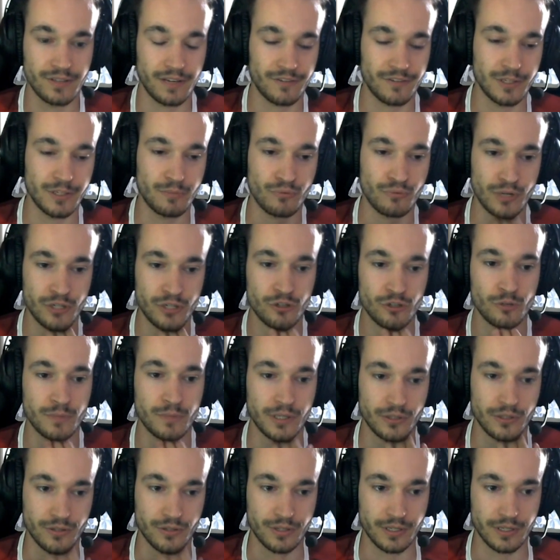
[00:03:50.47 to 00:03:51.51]
ITB didn't have any
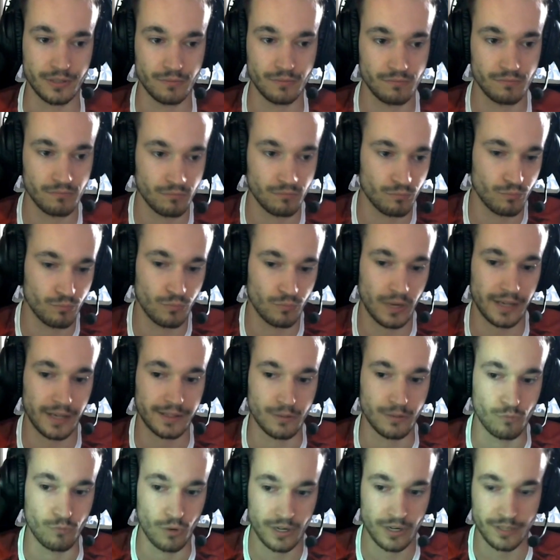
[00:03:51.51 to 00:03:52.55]
pressure because they
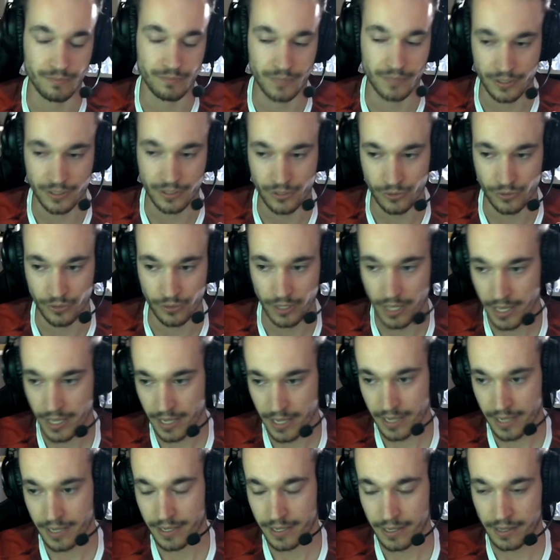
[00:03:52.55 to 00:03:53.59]
wanted me,
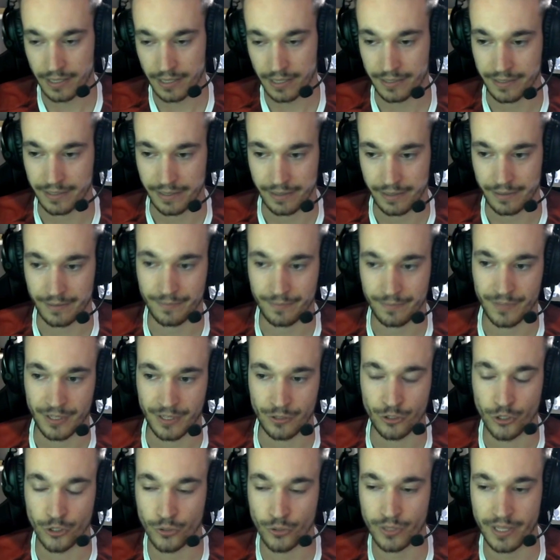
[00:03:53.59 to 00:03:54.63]
so like
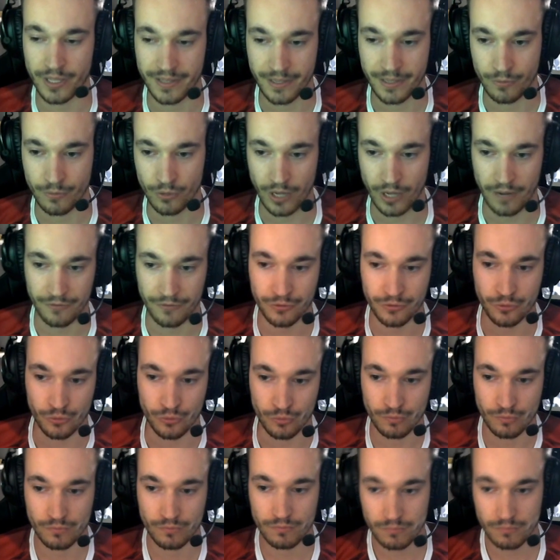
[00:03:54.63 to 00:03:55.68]
they knew that they would
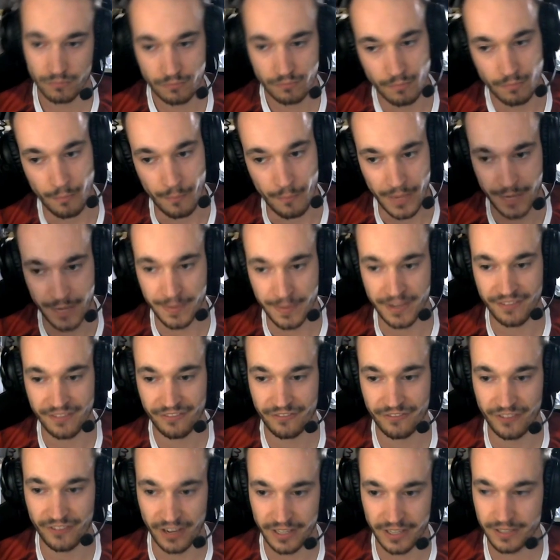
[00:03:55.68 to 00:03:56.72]
have to
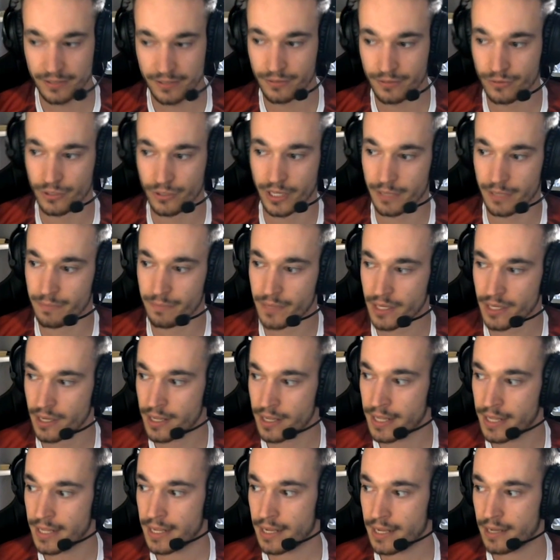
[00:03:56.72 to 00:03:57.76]
maybe fight to get
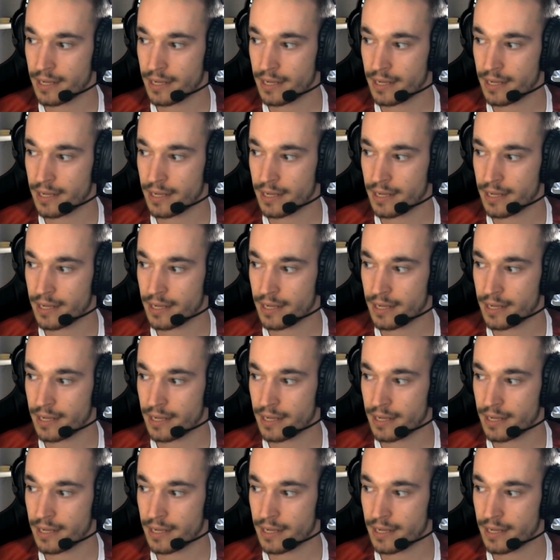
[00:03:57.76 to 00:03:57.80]
me.